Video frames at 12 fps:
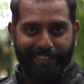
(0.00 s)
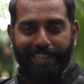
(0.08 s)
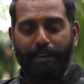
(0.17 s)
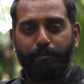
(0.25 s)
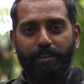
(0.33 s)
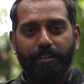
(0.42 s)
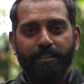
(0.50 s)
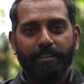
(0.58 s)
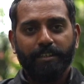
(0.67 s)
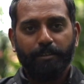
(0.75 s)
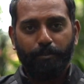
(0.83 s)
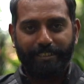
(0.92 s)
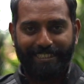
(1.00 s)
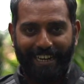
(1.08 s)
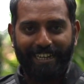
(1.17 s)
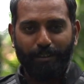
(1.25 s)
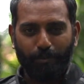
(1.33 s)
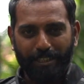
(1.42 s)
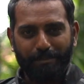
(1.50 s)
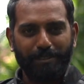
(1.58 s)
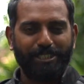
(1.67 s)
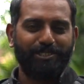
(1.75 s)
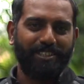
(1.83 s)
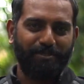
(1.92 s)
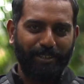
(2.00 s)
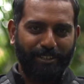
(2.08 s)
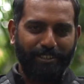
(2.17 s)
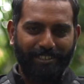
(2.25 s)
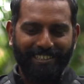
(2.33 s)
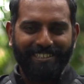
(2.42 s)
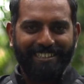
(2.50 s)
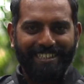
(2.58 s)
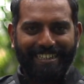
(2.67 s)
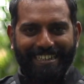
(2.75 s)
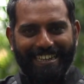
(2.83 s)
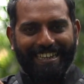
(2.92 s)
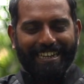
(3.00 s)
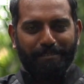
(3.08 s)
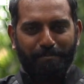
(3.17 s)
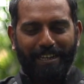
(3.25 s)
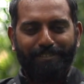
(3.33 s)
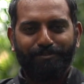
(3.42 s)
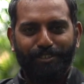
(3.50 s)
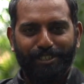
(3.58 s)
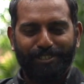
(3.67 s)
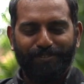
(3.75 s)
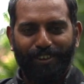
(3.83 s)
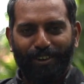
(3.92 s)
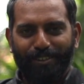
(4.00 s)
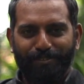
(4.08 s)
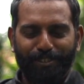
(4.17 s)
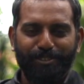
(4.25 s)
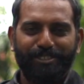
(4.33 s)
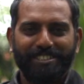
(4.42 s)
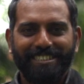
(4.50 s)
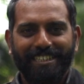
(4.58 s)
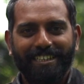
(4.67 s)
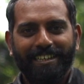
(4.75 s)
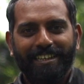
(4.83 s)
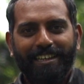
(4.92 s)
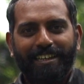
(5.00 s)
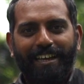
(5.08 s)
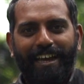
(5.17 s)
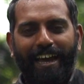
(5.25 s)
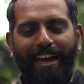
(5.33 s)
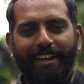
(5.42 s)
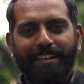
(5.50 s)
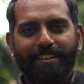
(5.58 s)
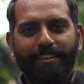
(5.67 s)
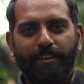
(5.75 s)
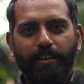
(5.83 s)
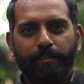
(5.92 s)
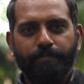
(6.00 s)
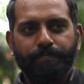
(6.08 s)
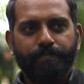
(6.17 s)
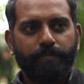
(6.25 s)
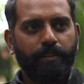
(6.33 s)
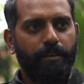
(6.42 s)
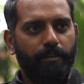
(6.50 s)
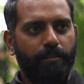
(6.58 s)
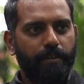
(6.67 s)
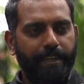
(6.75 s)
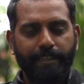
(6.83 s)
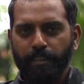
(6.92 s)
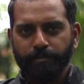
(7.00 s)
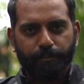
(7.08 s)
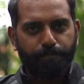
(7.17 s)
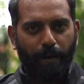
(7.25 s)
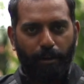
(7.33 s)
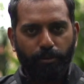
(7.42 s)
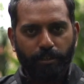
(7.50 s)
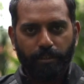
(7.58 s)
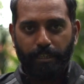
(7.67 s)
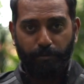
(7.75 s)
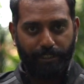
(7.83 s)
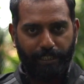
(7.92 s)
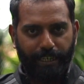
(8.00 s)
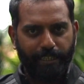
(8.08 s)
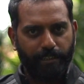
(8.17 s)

the camera, was riding with me so that we could create better footage for all of you to see. And in terms of power, it was great.